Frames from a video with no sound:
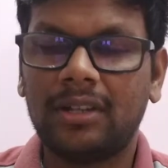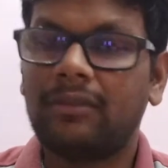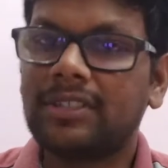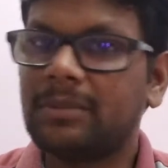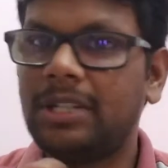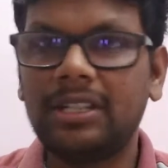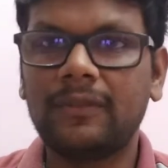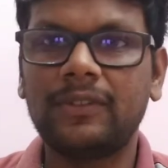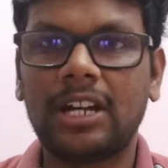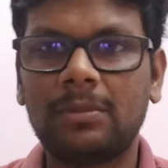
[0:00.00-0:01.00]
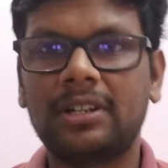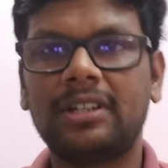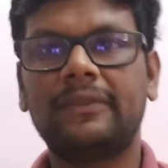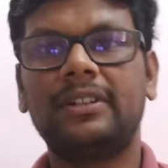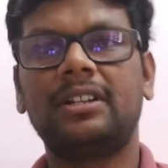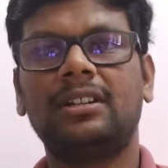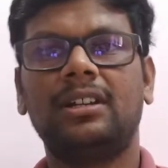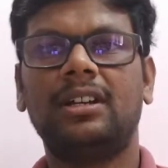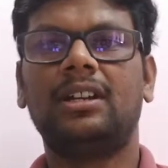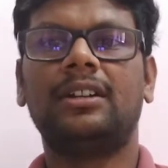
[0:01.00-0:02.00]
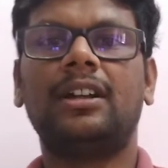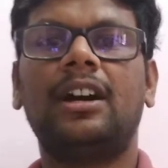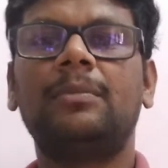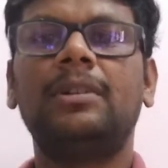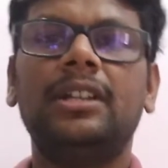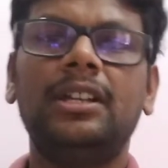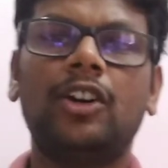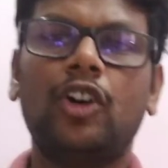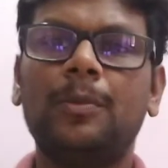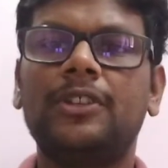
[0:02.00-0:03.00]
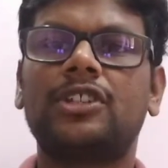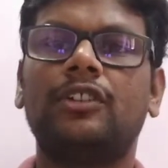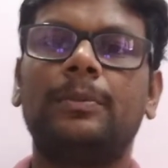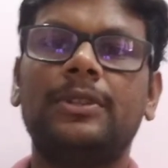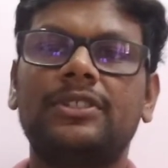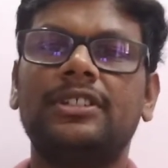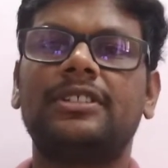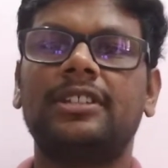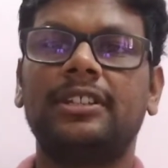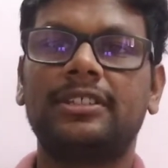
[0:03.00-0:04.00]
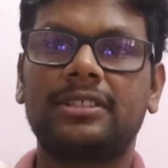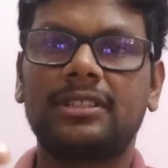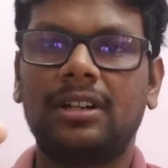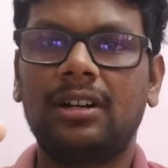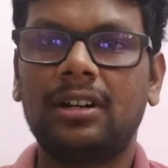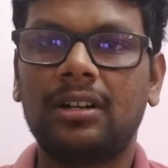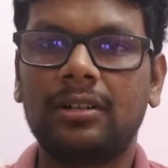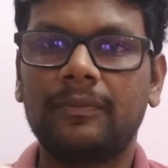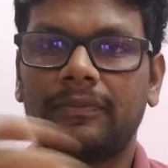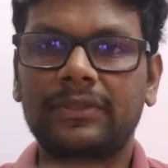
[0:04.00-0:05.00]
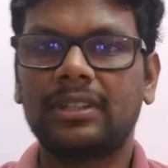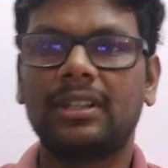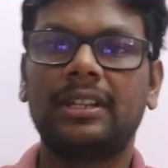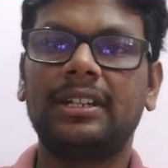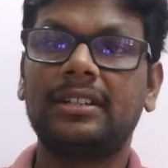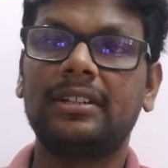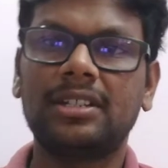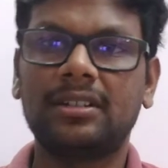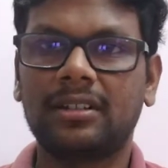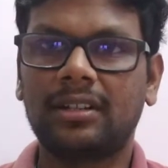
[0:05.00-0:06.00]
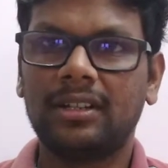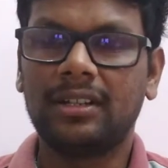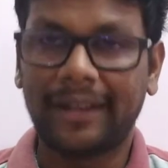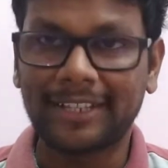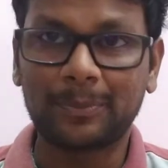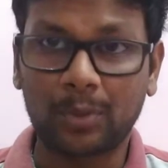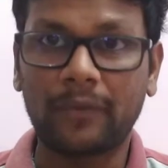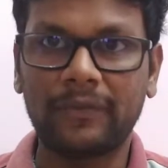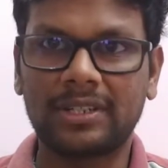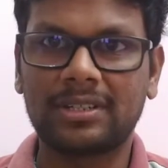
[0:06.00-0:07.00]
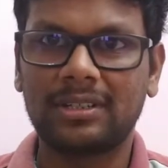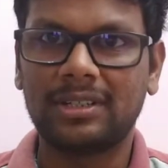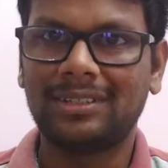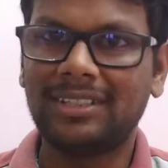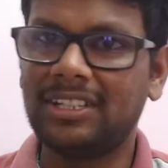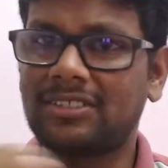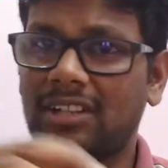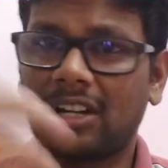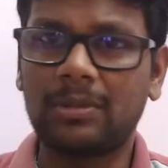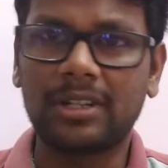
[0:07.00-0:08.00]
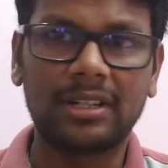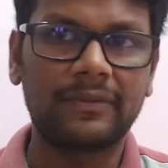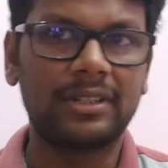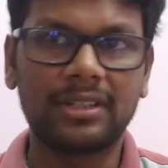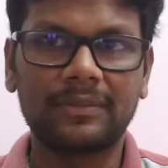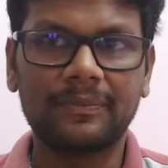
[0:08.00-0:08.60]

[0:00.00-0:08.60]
What's the meaning of normal rate of return? Normally, how much our business is getting return as profit, that is normal rate of return.